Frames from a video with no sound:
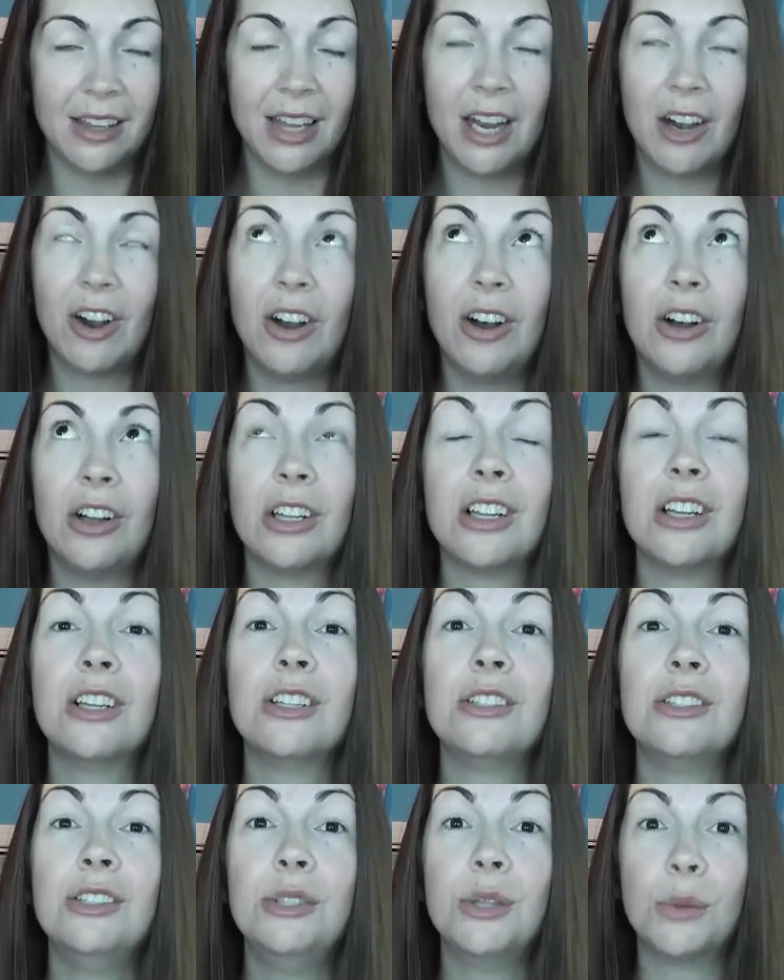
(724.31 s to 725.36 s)
They are all
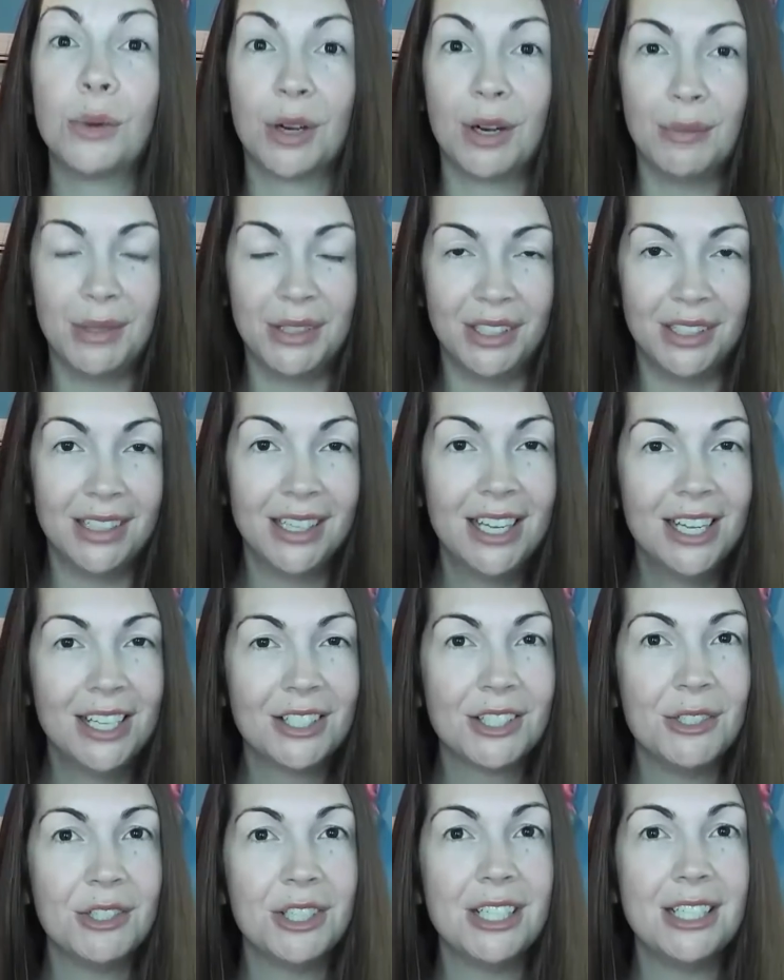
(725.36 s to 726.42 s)
adorable,
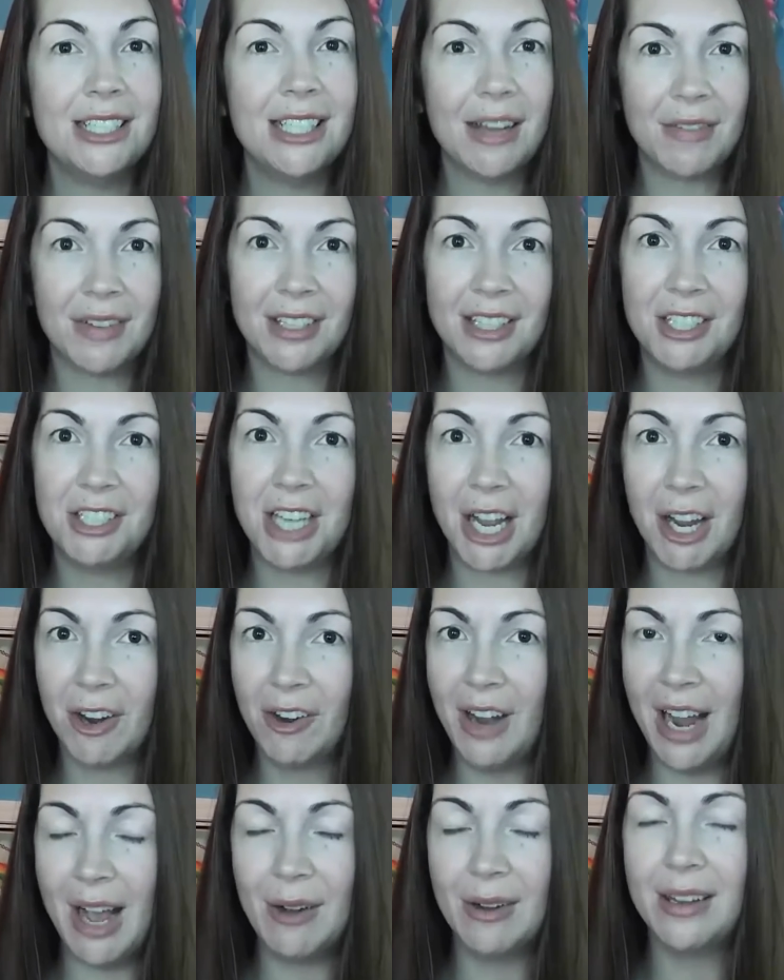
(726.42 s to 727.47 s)
so you should definitely check
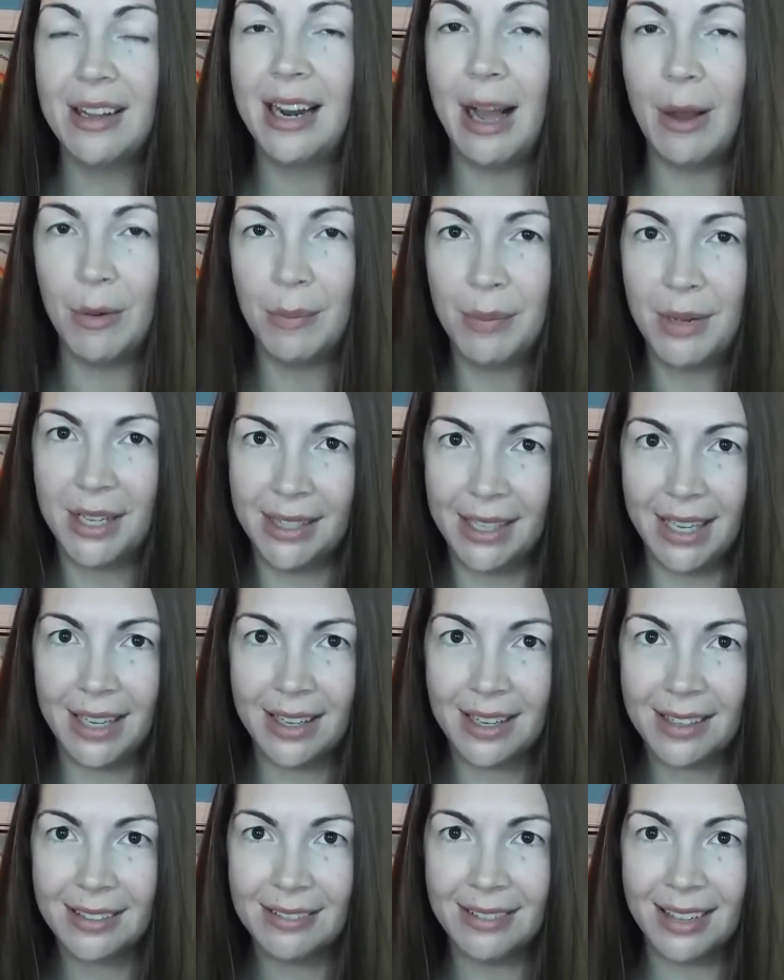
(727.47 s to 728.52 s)
her out, and I will put a
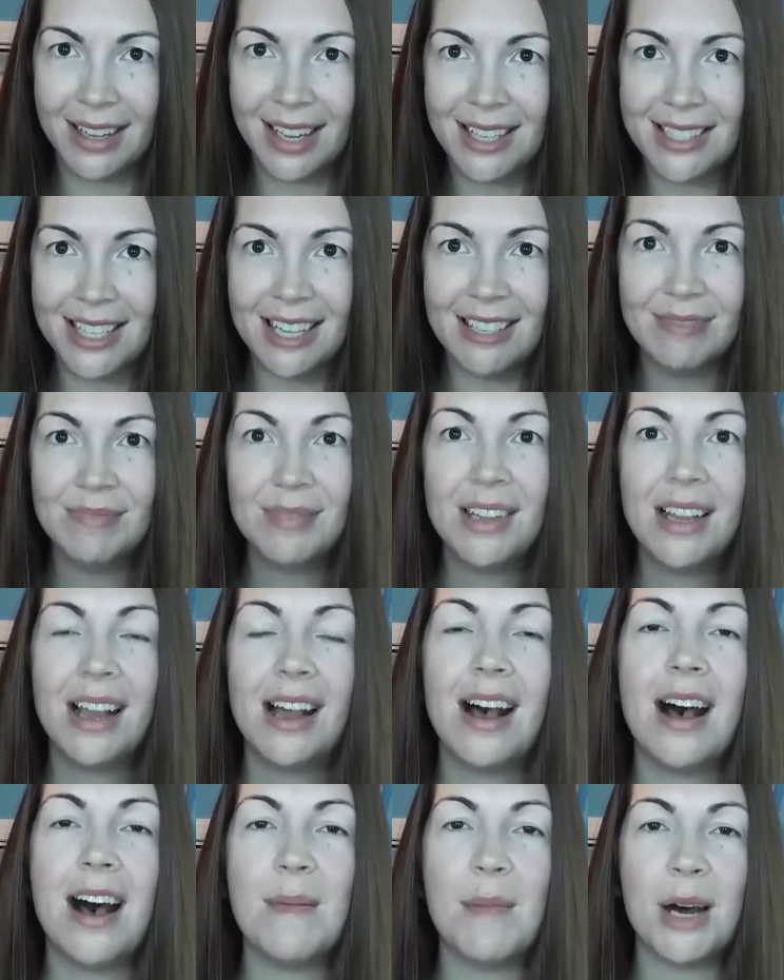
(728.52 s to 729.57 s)
link, like I said,
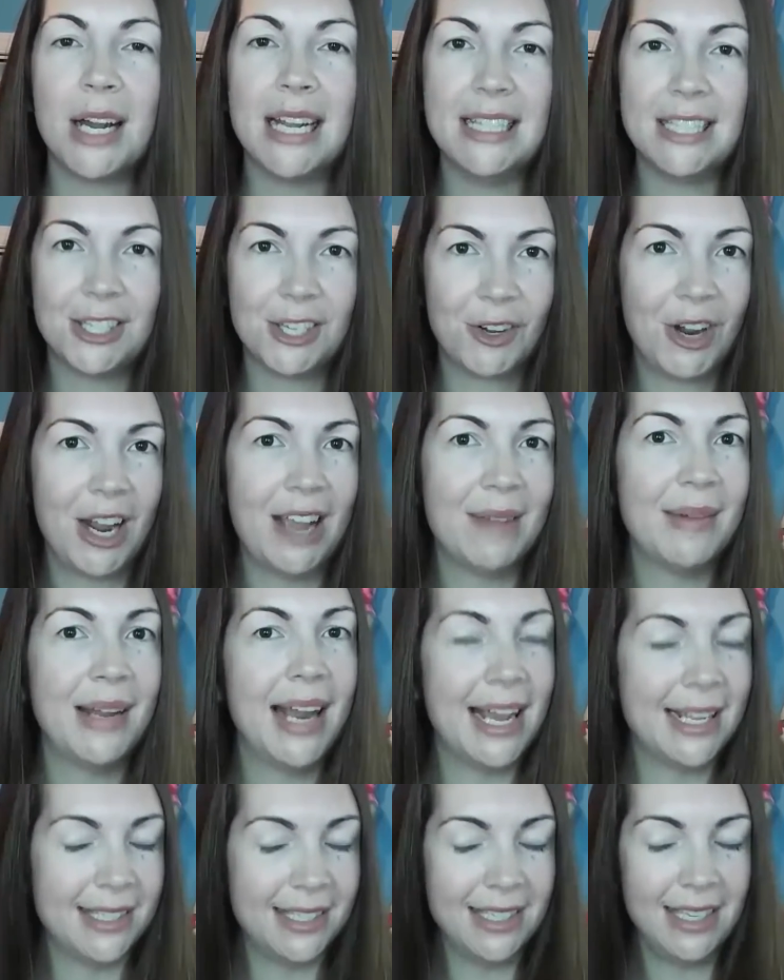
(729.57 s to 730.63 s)
on Instagram and
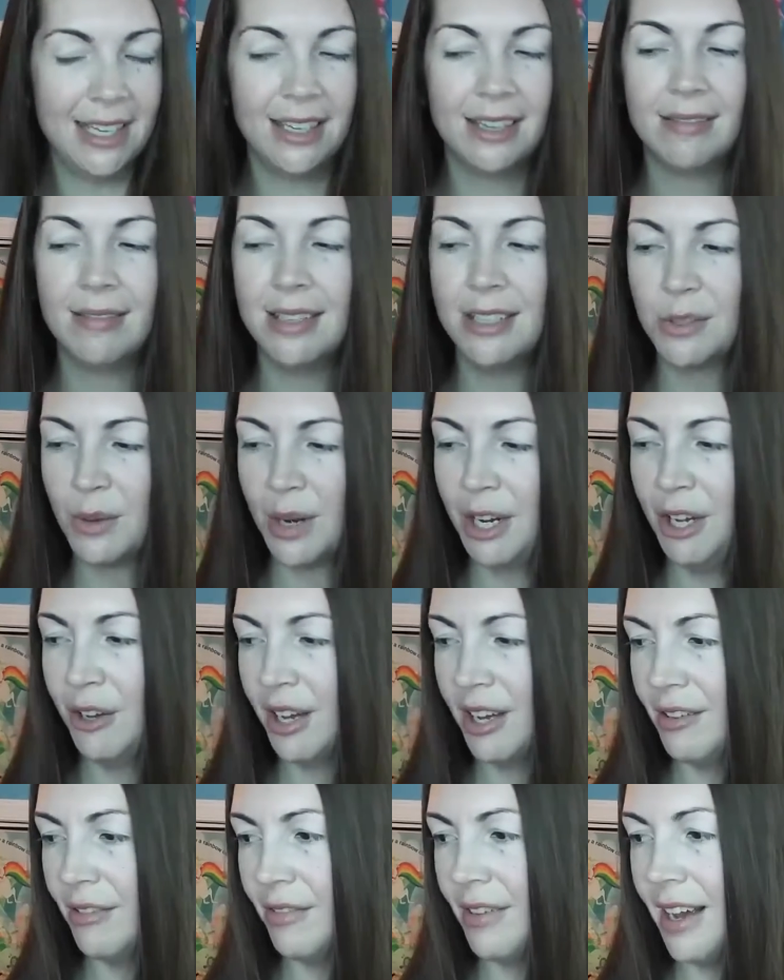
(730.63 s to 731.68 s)
Etsy is where you
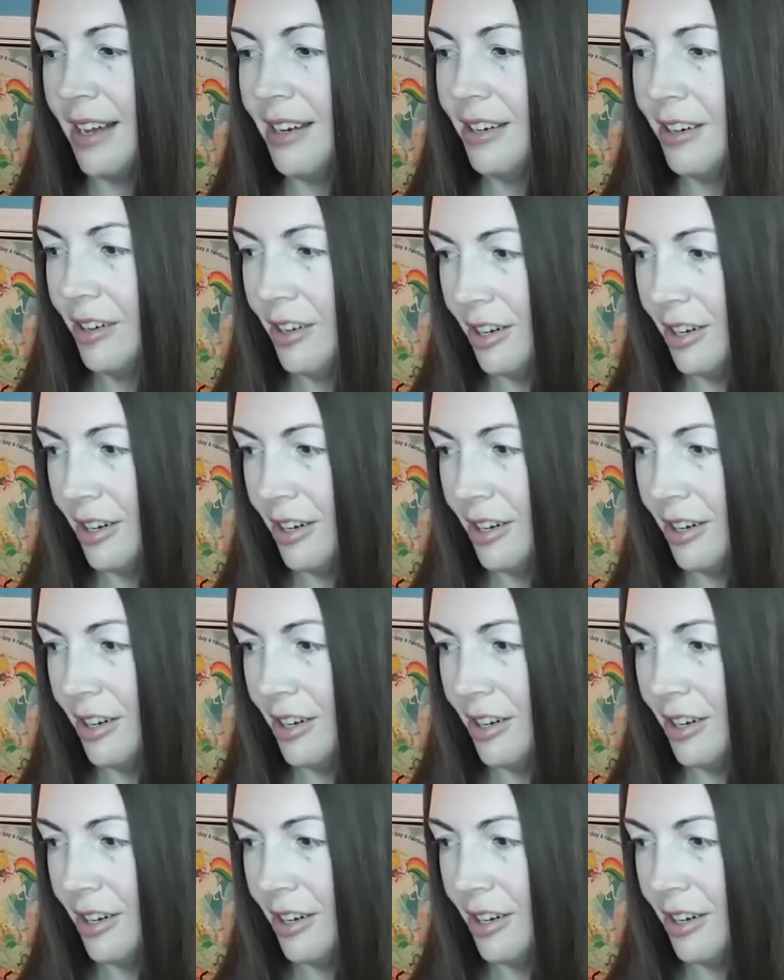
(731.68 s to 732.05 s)
can find